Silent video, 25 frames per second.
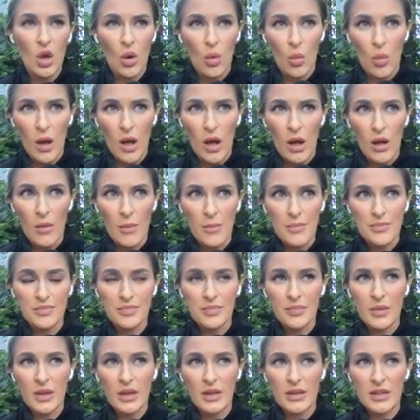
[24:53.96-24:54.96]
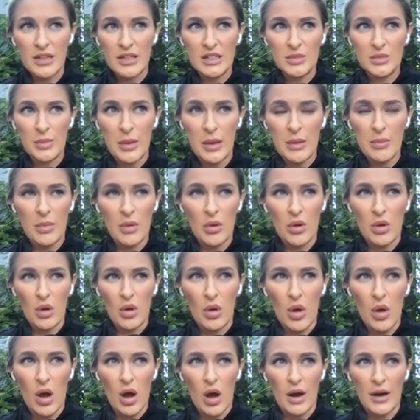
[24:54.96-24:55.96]
well these
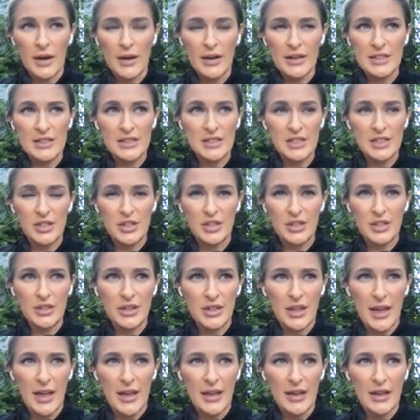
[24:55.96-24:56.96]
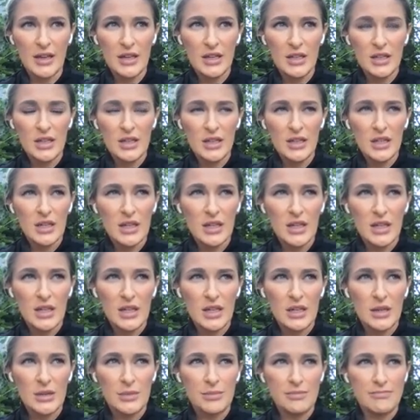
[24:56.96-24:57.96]
people are considered like
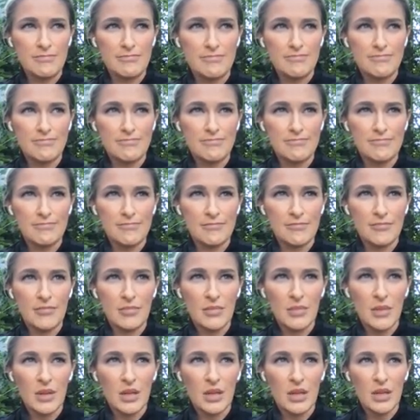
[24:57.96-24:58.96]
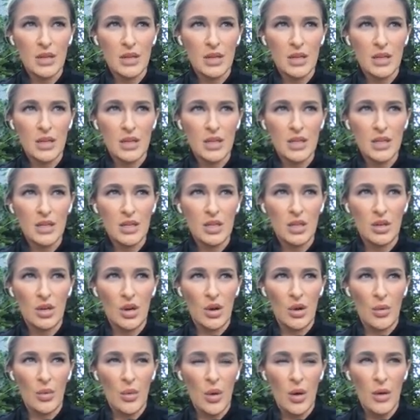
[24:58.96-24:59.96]
um you
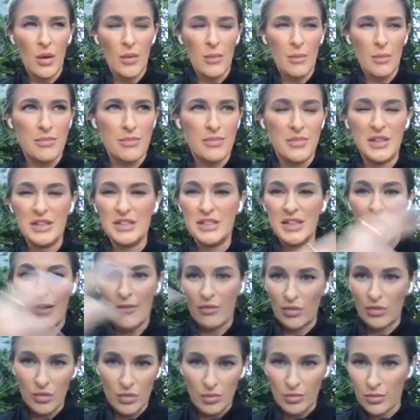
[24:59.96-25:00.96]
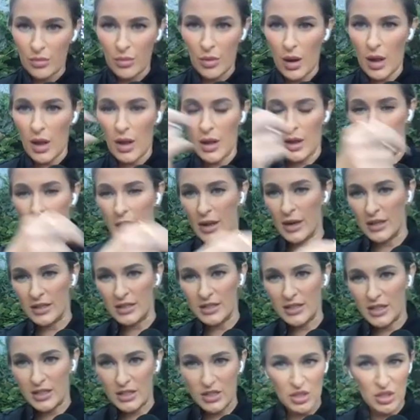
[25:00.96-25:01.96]
know uh, the devil in a
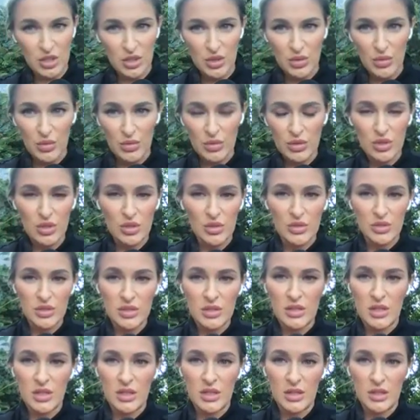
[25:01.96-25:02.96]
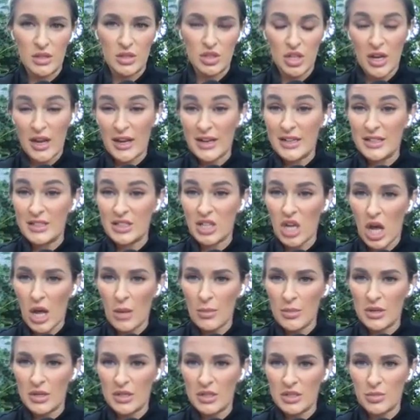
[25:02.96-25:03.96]
sense to to the chinese
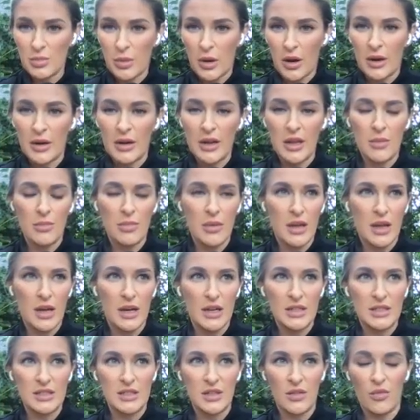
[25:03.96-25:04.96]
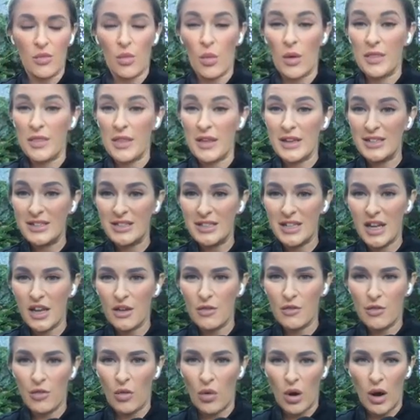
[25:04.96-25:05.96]
communist party because of what they
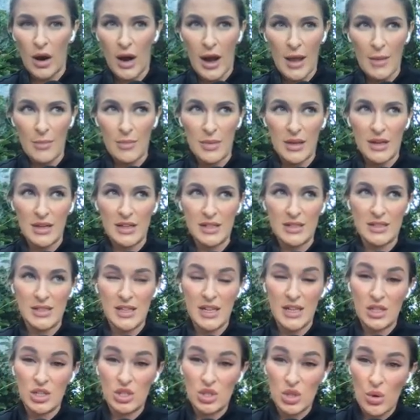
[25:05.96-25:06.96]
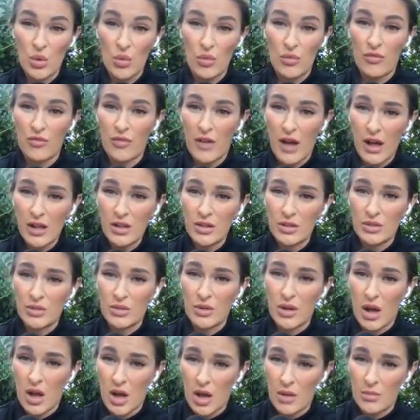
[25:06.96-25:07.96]
stand for and because they don't follow
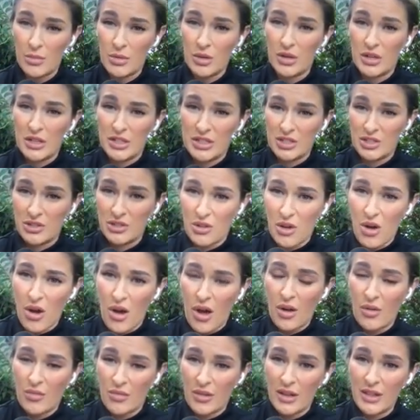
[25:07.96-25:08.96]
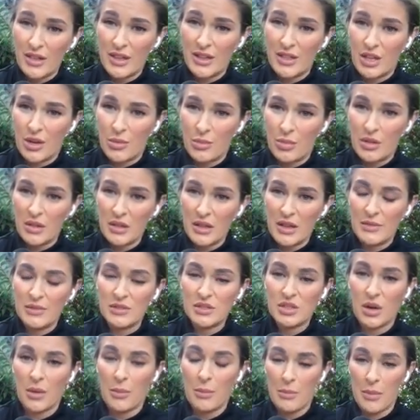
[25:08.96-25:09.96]
communist law really their
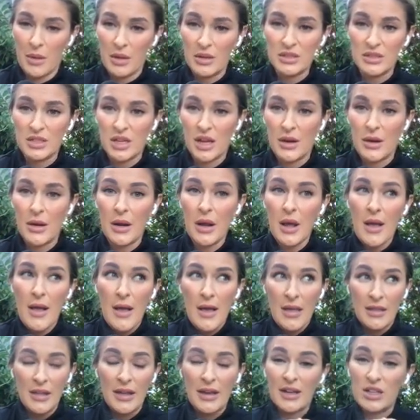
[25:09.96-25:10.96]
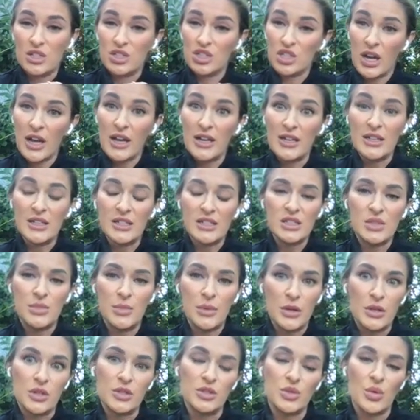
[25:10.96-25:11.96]
beliefs are built on like a chinese
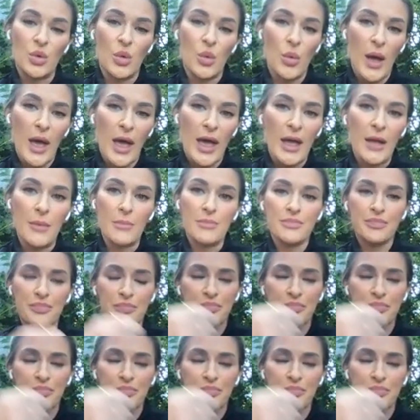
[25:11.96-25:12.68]
spiritual way